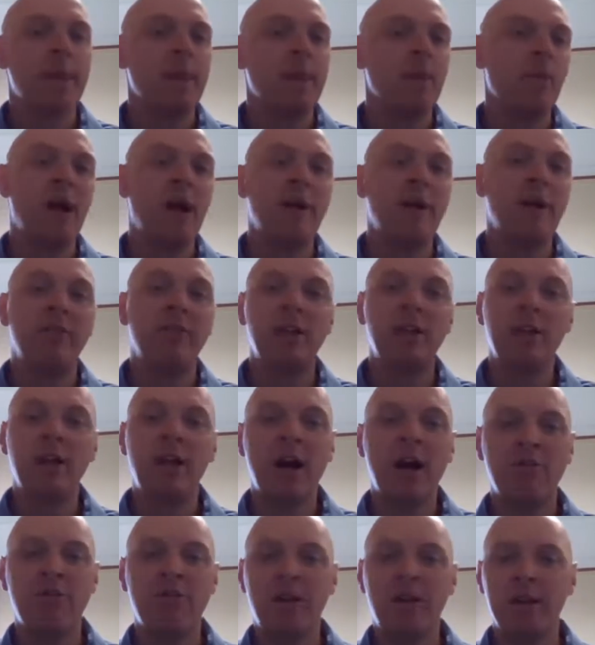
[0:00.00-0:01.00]
We have a
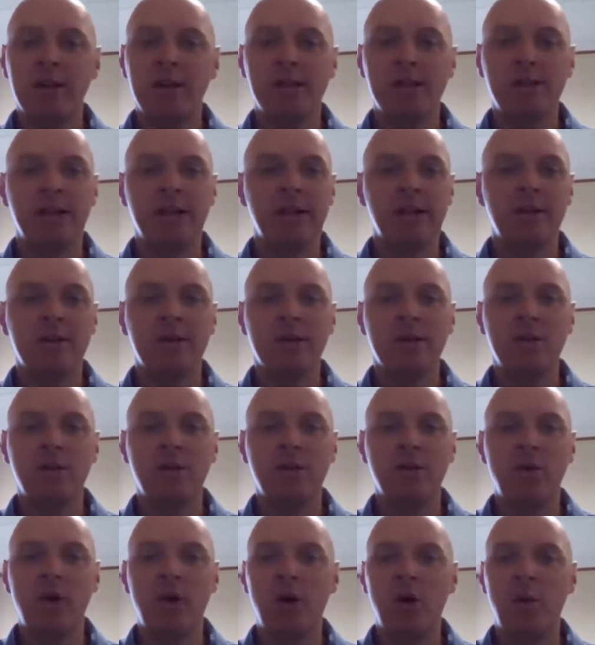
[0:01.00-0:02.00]
lot of volunteers
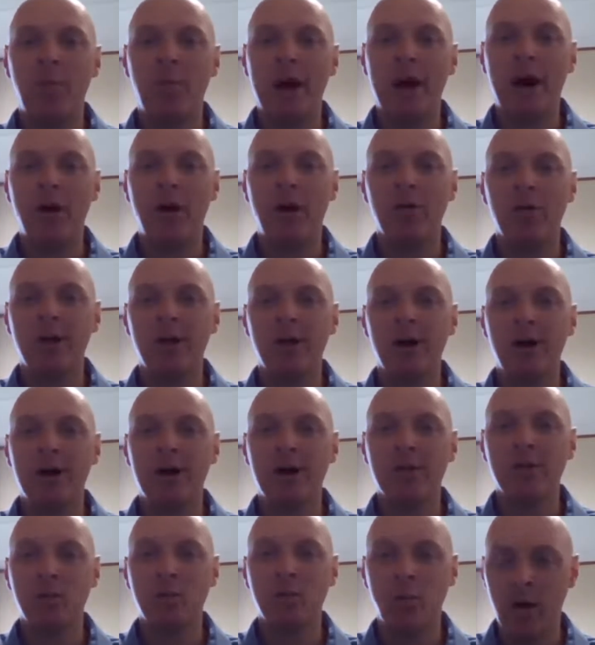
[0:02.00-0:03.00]
who help out
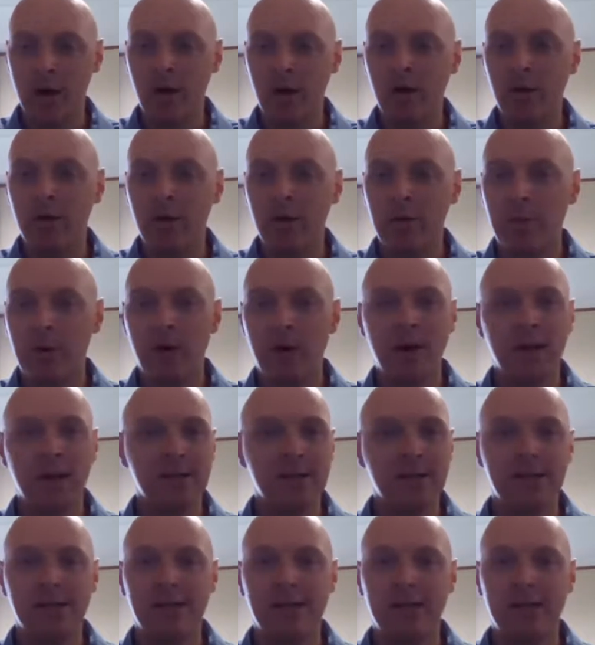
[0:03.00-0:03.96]
as well. They're part of the